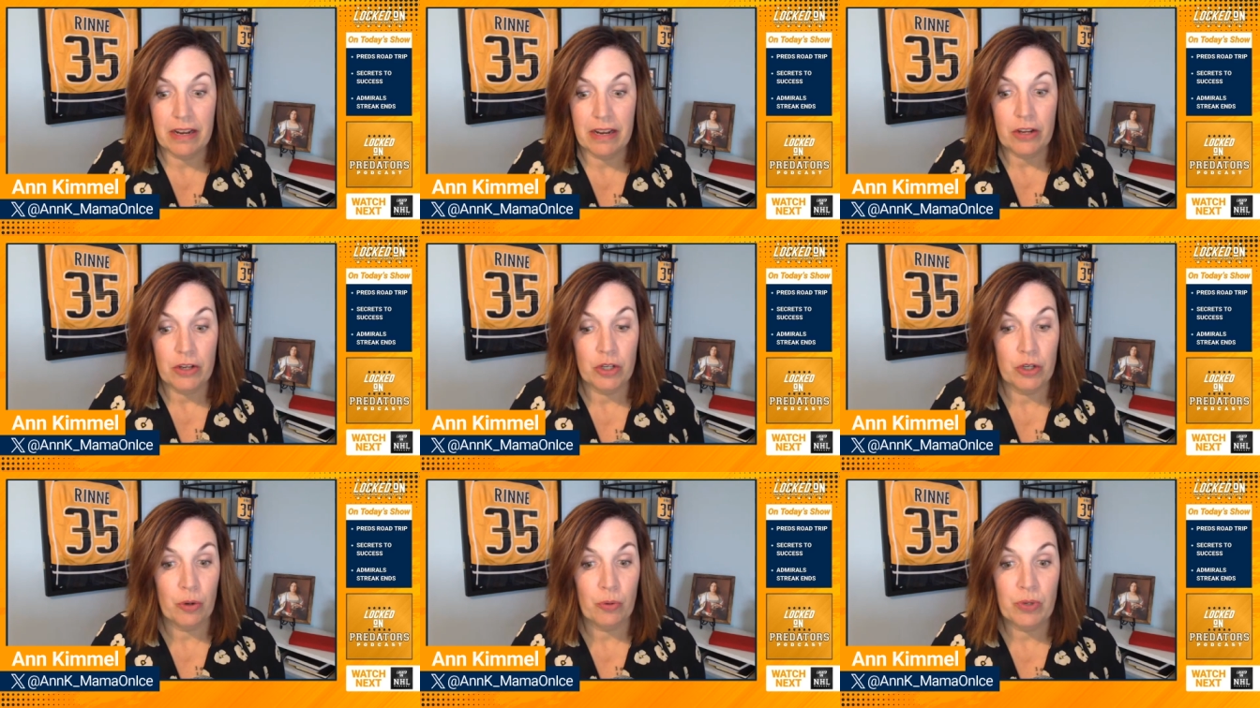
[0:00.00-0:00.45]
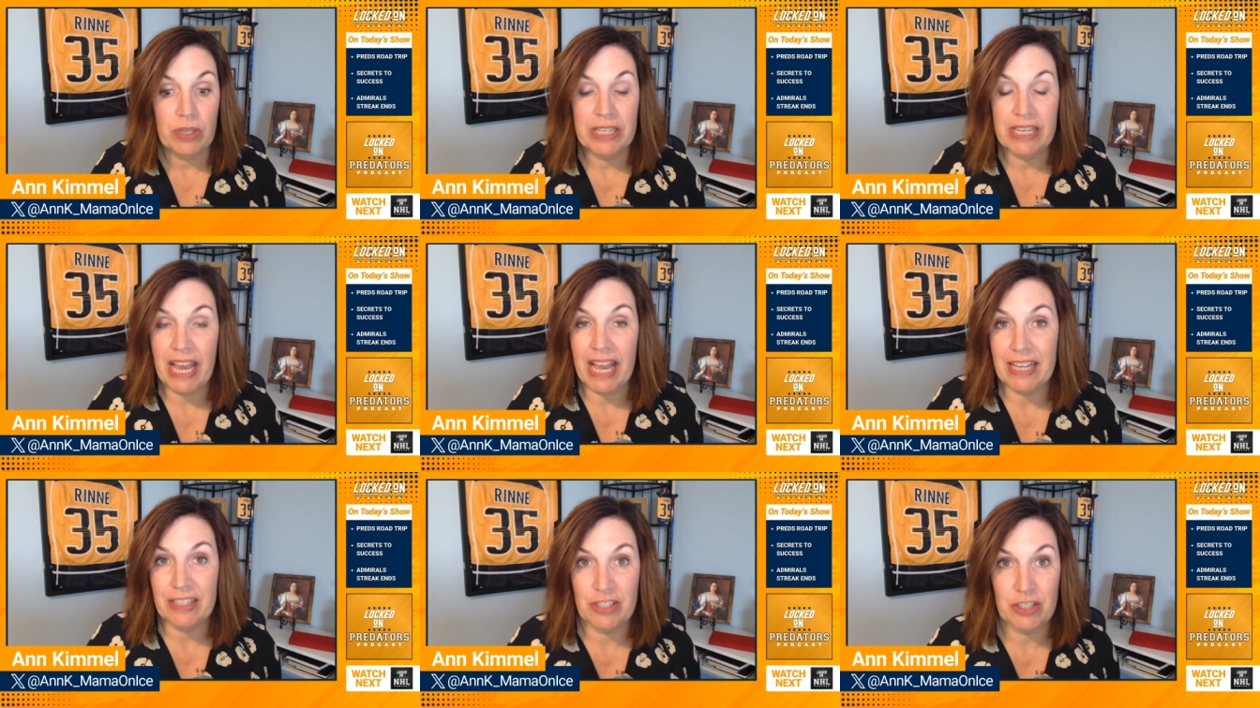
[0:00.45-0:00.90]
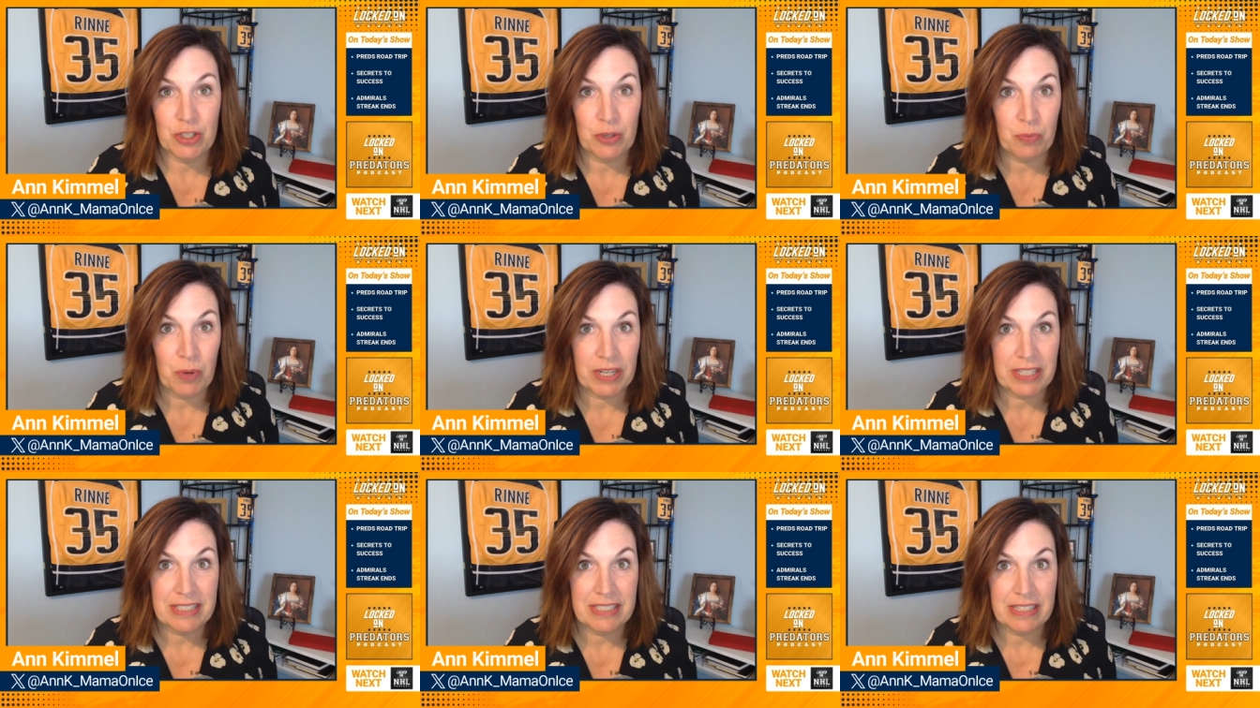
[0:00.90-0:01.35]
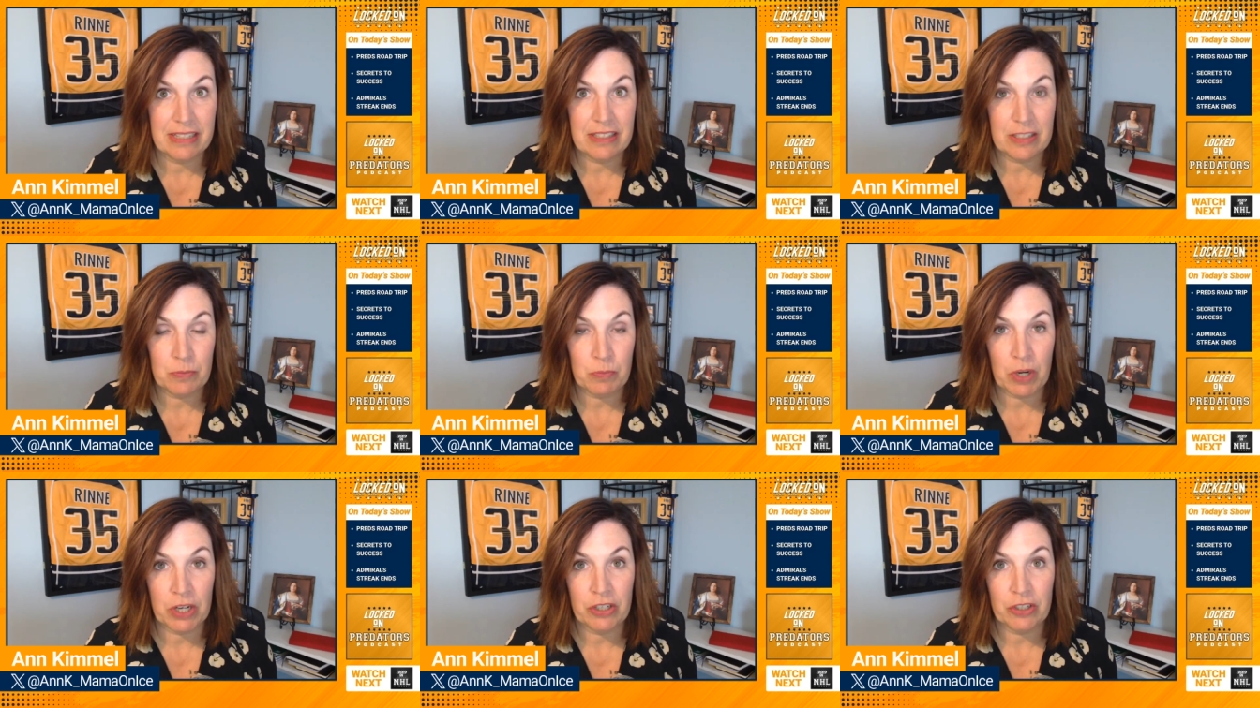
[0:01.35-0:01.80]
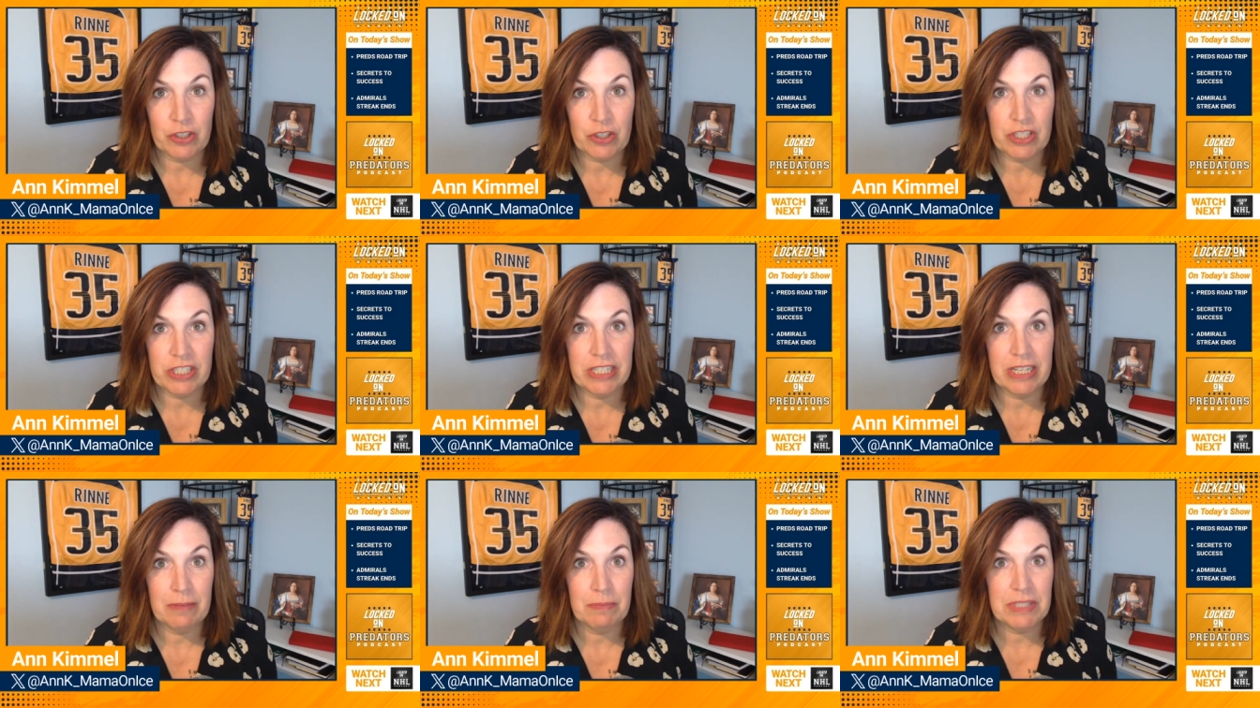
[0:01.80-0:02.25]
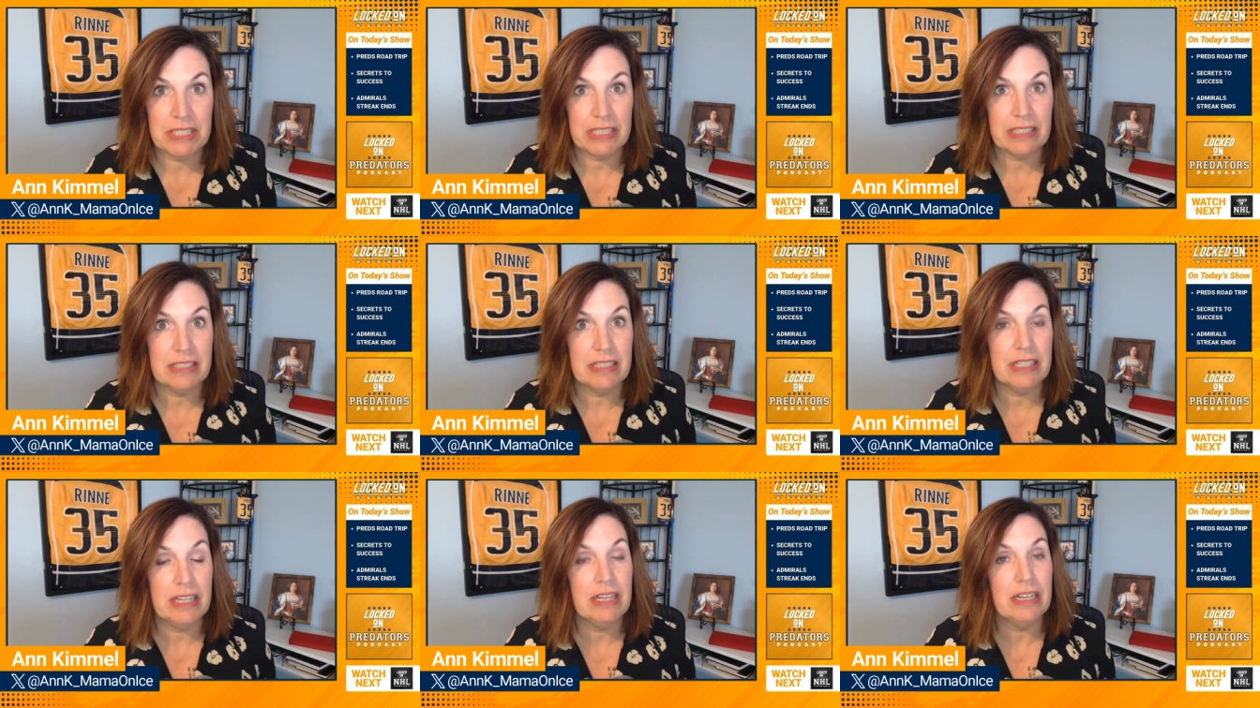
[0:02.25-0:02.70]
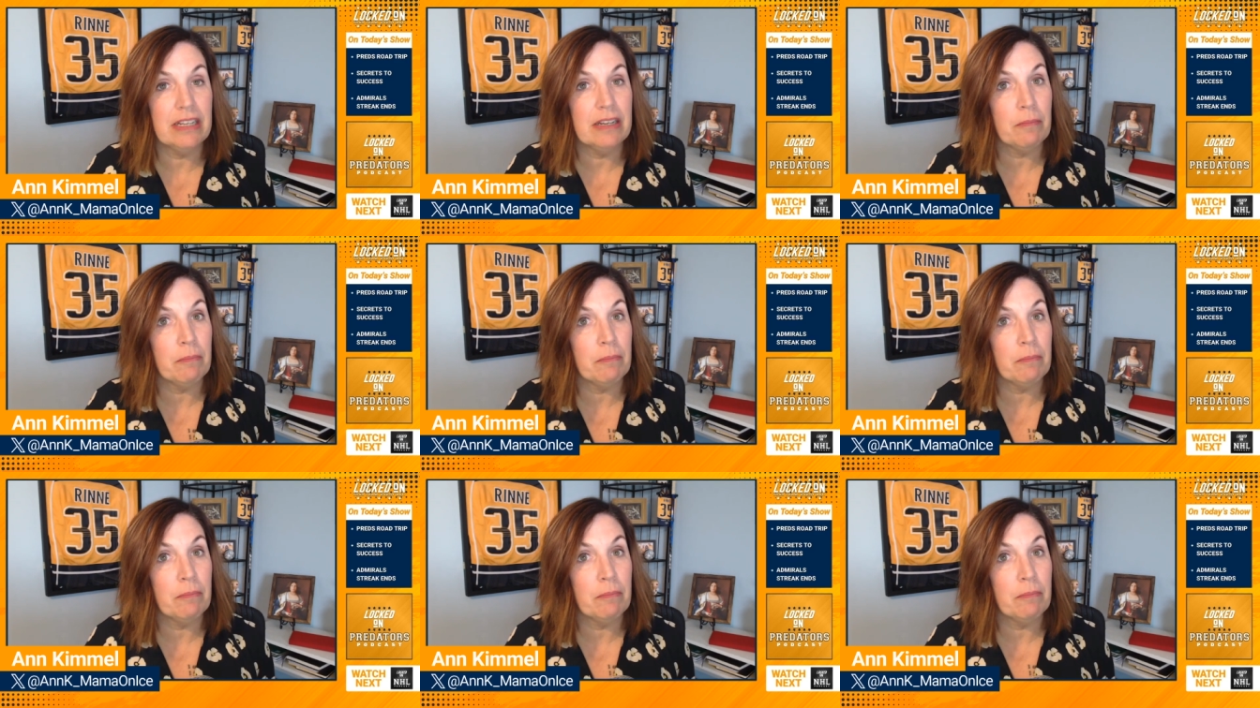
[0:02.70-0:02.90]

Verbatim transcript: you know, yes, you want to see this Predators team succeed,